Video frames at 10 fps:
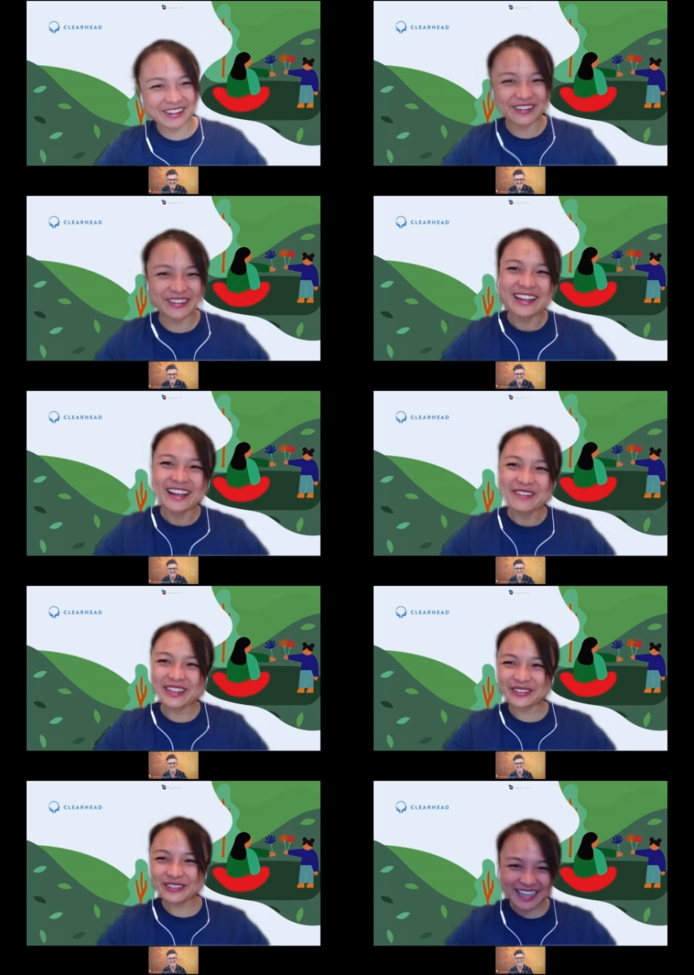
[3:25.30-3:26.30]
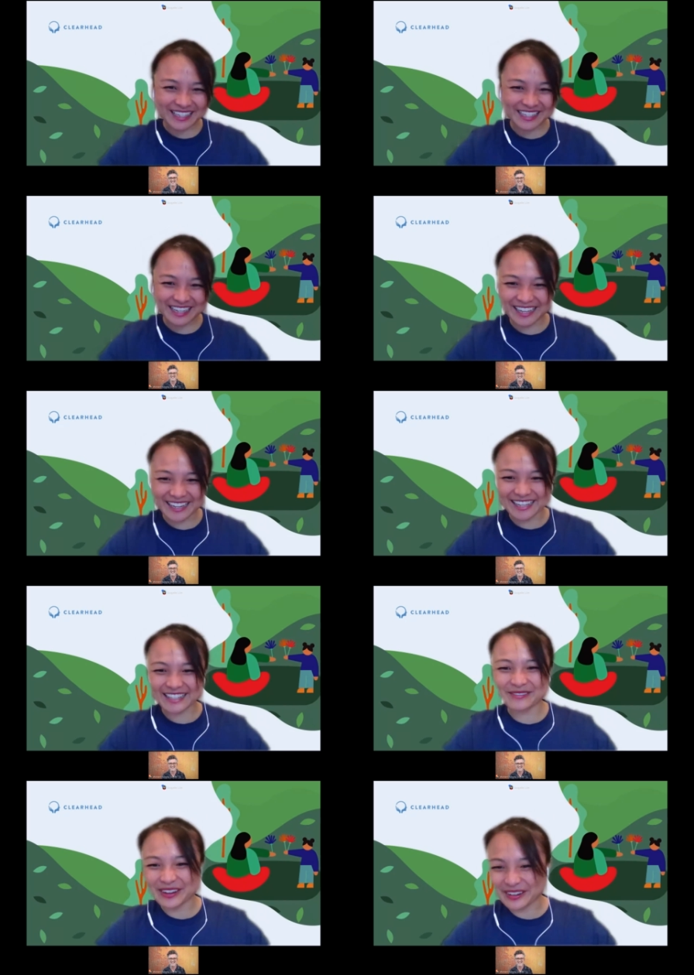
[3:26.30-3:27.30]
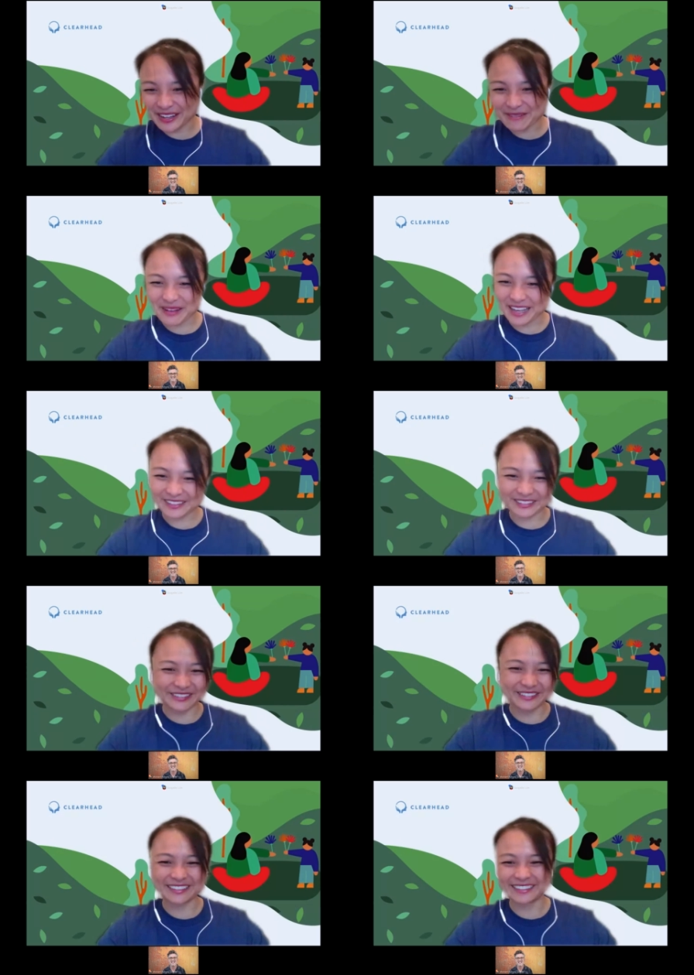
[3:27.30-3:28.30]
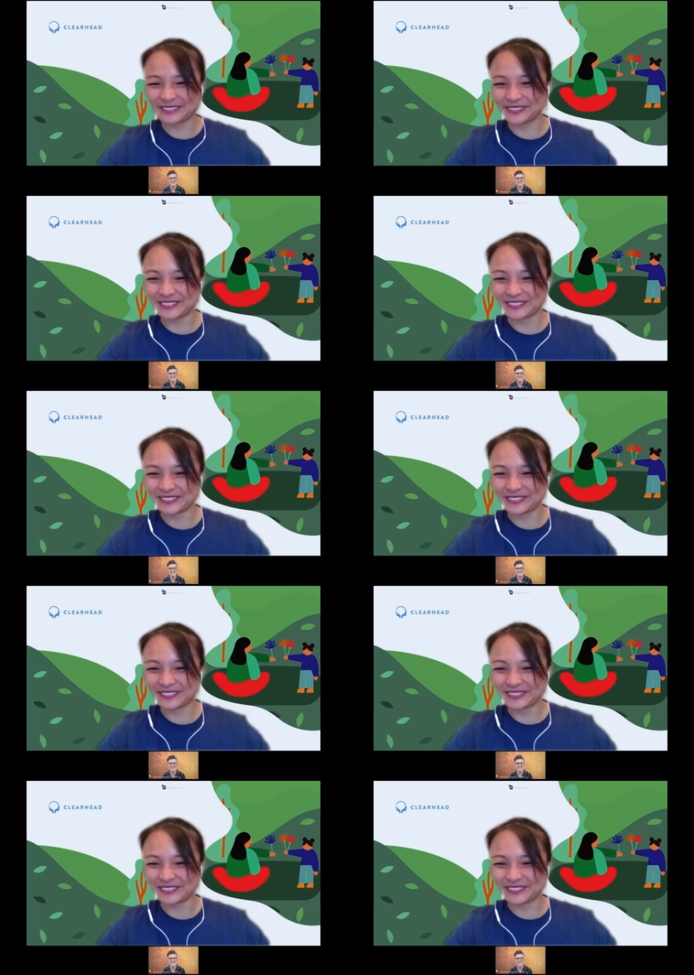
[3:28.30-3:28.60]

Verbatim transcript: so, with all that cheekiness, welcome, Michael.